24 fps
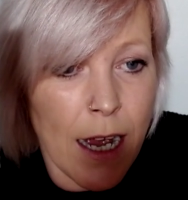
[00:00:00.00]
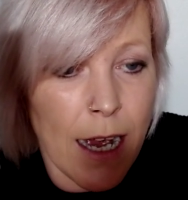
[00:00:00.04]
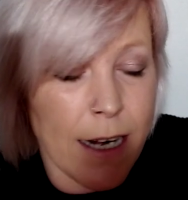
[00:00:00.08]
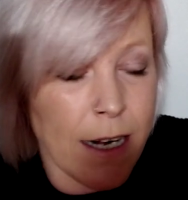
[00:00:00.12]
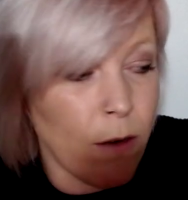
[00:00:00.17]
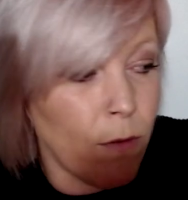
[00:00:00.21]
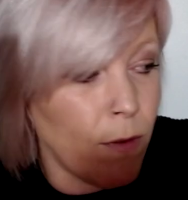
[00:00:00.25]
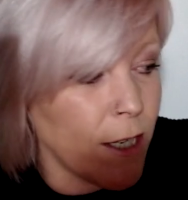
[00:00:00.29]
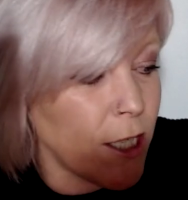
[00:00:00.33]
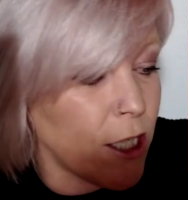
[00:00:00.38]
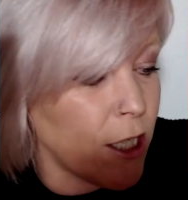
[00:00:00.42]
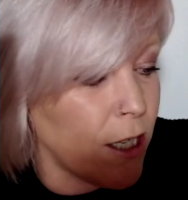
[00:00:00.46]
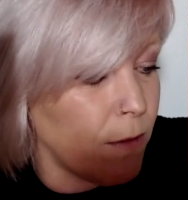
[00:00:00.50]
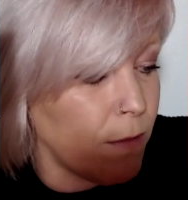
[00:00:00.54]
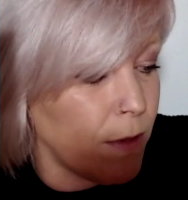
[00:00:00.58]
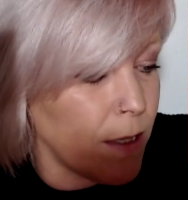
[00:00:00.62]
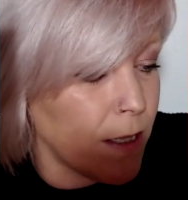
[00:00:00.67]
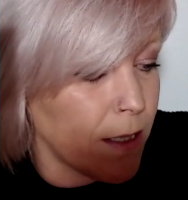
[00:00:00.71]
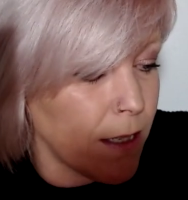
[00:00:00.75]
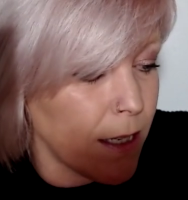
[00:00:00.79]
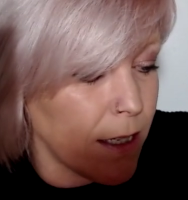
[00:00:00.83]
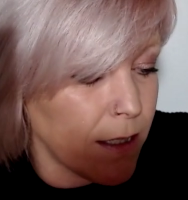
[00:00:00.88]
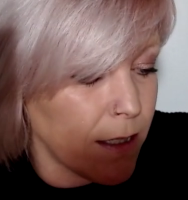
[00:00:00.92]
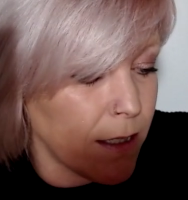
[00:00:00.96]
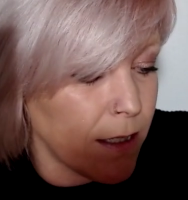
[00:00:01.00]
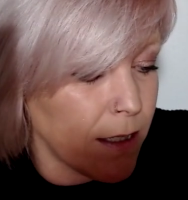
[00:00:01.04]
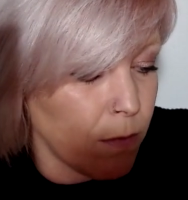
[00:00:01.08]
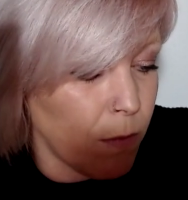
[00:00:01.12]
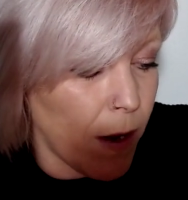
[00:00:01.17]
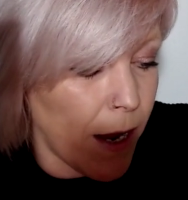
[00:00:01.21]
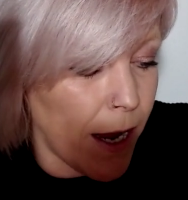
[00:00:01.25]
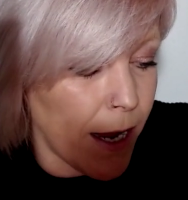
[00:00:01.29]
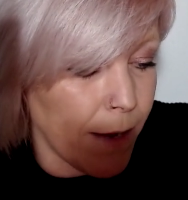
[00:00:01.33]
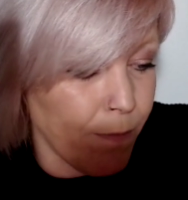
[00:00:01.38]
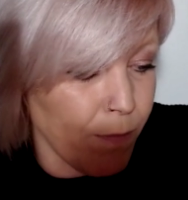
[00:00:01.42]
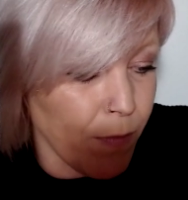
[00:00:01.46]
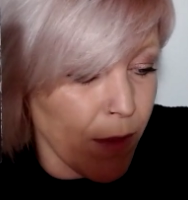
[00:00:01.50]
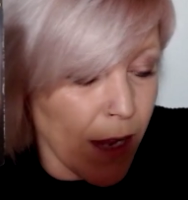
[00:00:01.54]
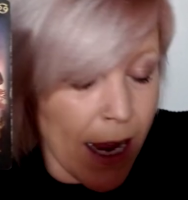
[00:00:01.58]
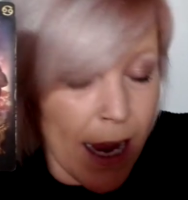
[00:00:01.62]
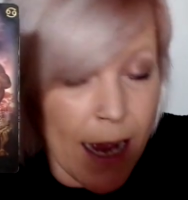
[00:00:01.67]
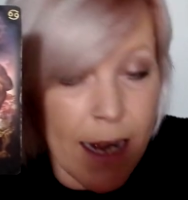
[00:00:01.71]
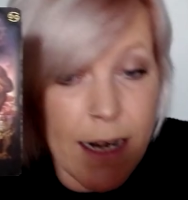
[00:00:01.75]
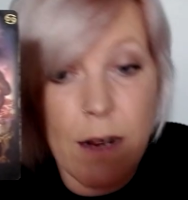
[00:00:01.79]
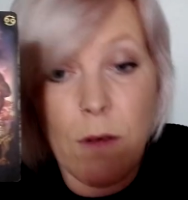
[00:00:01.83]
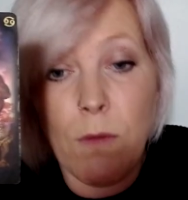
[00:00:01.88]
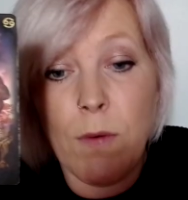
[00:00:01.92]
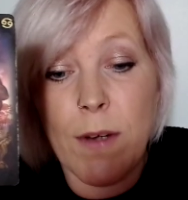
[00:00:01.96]
and I wish it was this way,
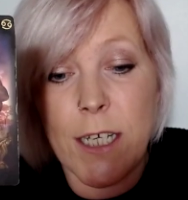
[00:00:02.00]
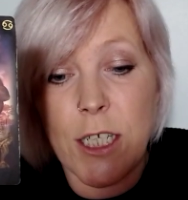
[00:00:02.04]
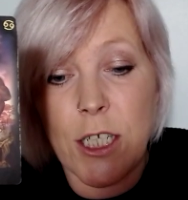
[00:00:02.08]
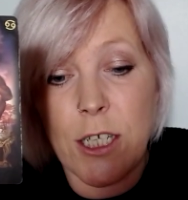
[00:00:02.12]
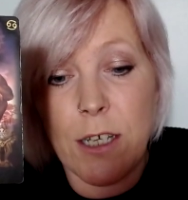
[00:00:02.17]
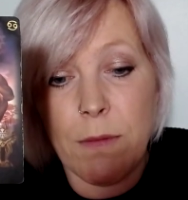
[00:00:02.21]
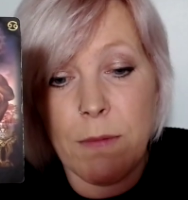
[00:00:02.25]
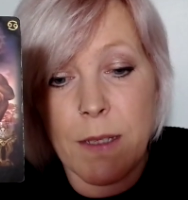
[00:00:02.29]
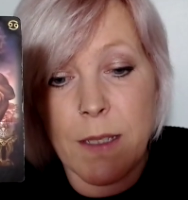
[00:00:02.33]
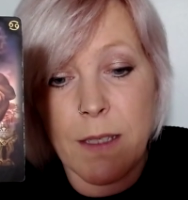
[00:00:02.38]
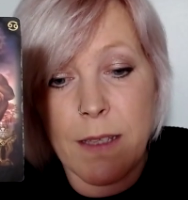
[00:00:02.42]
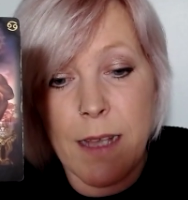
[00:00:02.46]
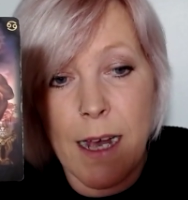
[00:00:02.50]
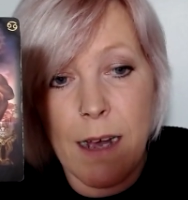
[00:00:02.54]
and I wish it was